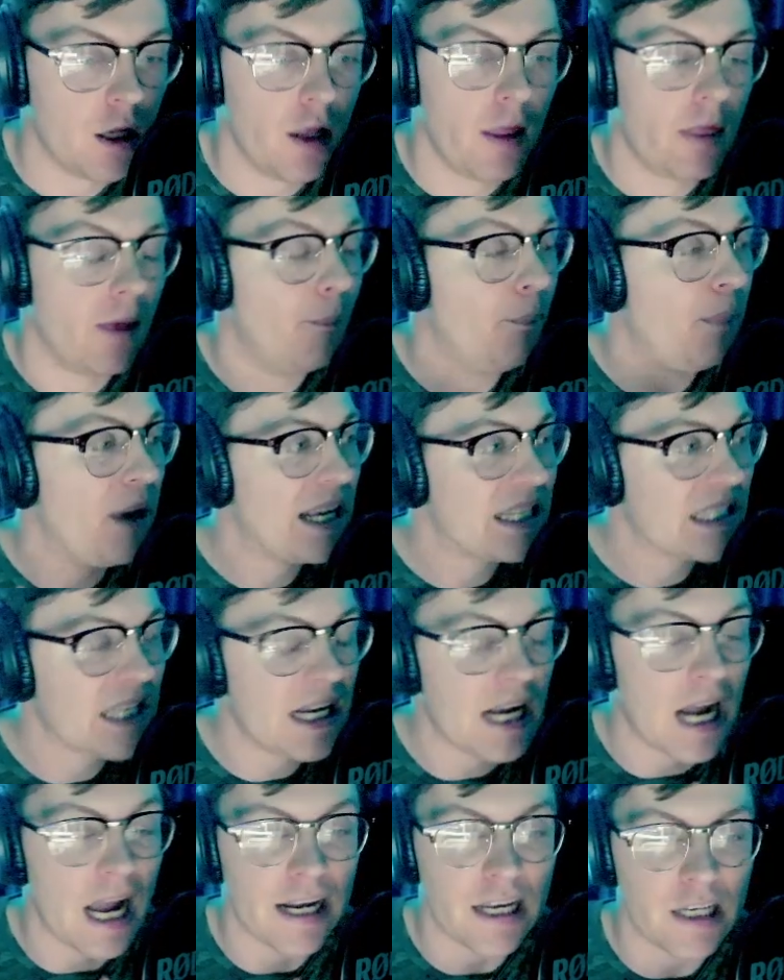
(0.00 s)
The best thing
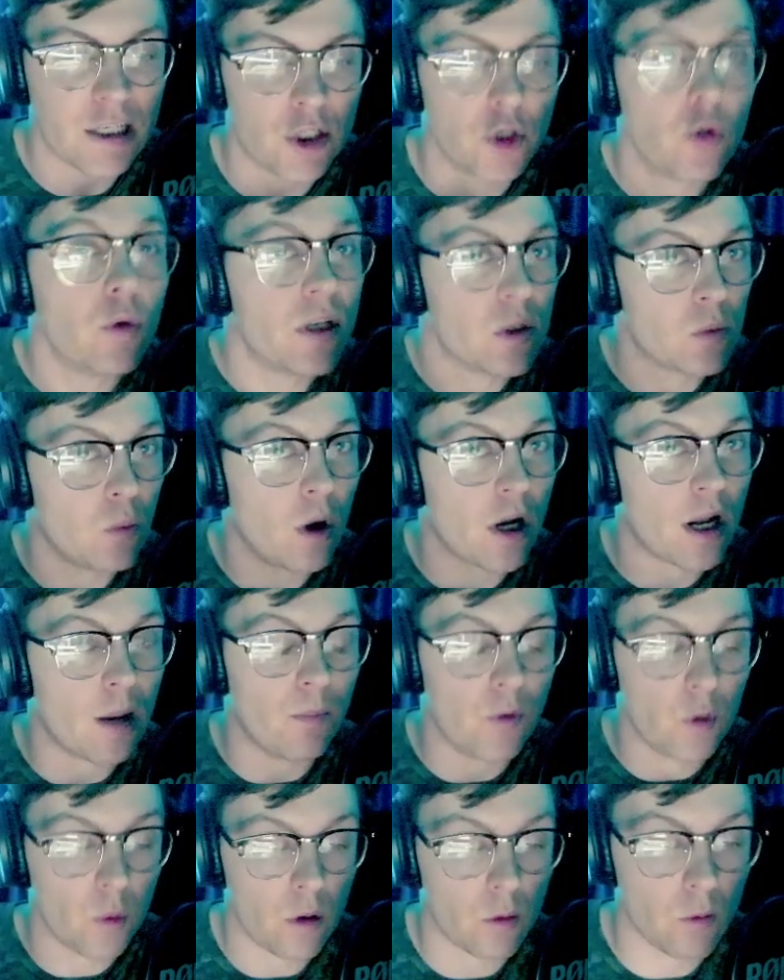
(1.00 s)
I can do is what I'm
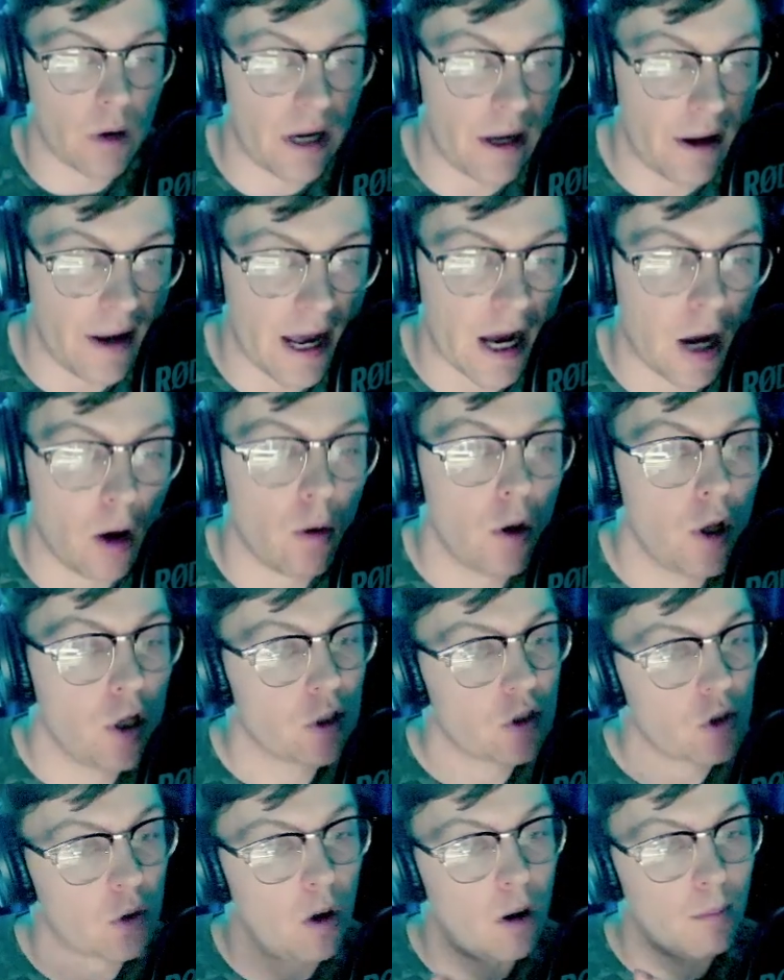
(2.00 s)
doing right now.
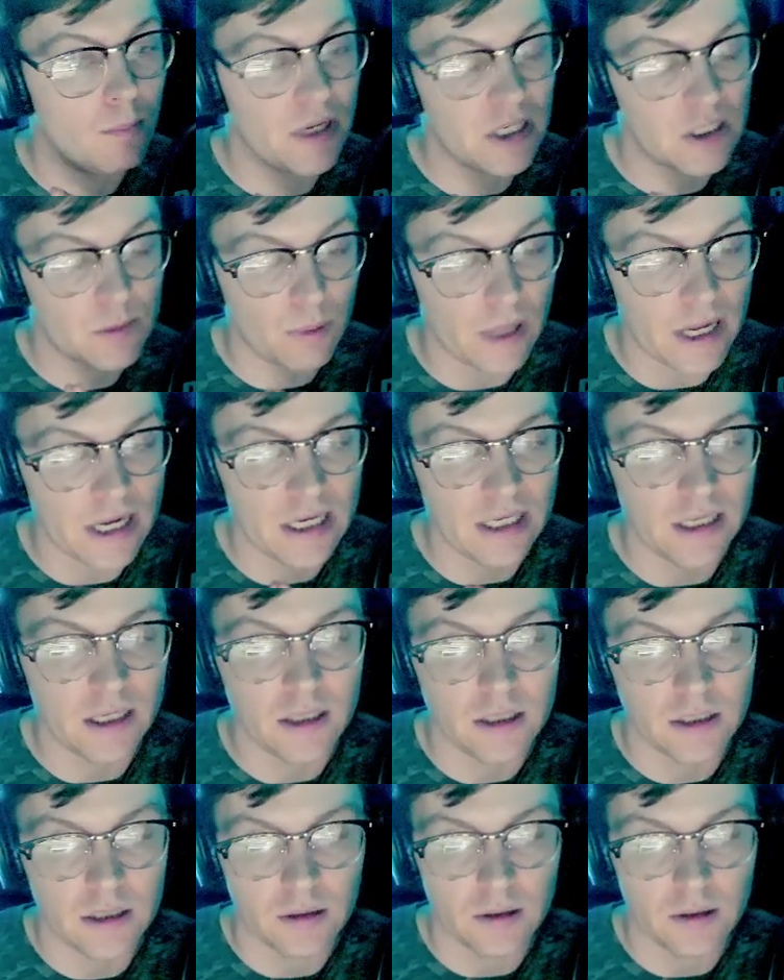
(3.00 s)
So I'm explaining it.